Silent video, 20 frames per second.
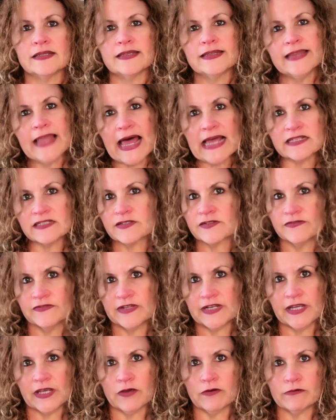Last
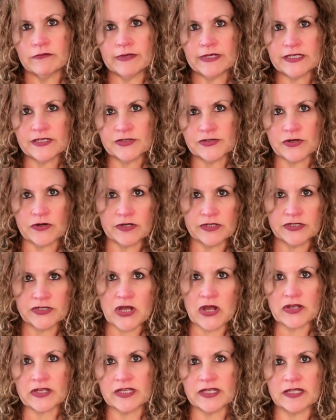video we started
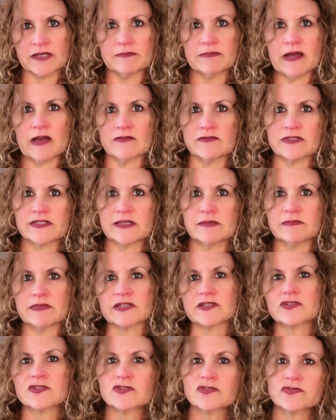talking about some
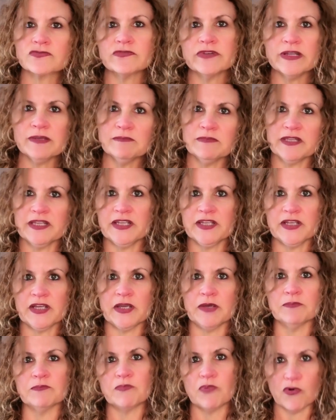extremely
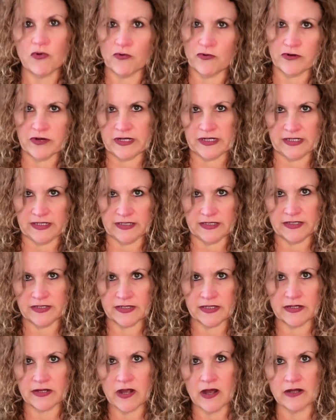important
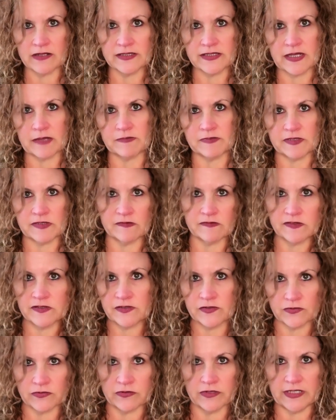concepts of
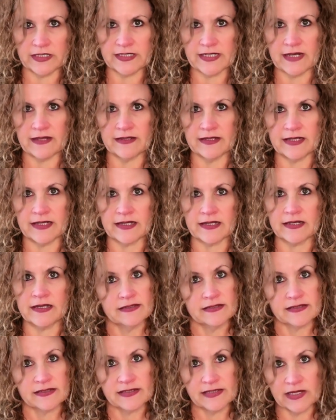storytelling.
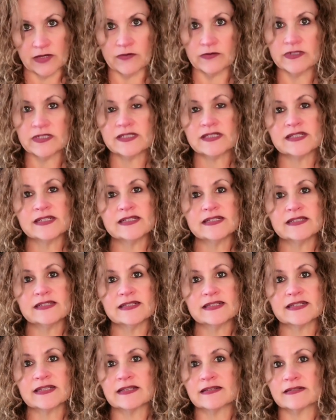
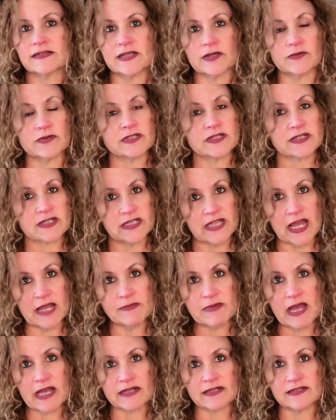Sequences, sequence
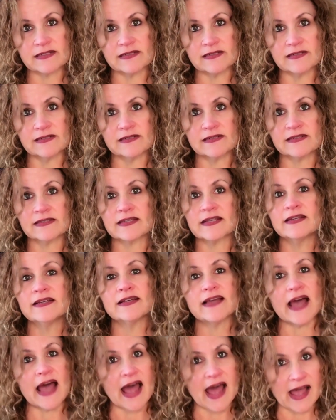climaxes,
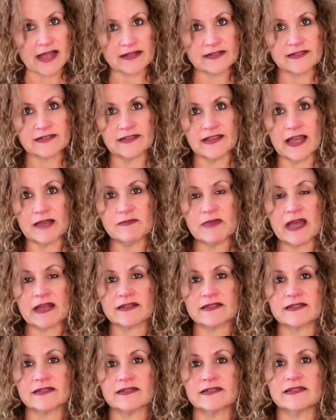act
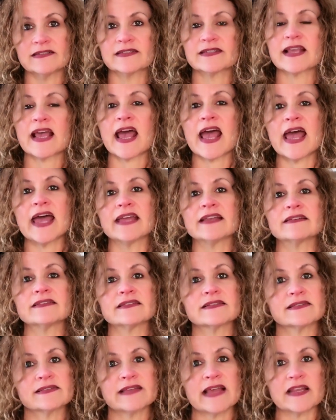climaxes, and
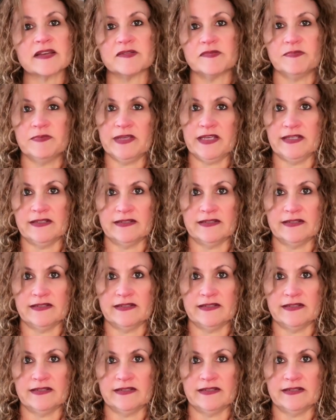set piece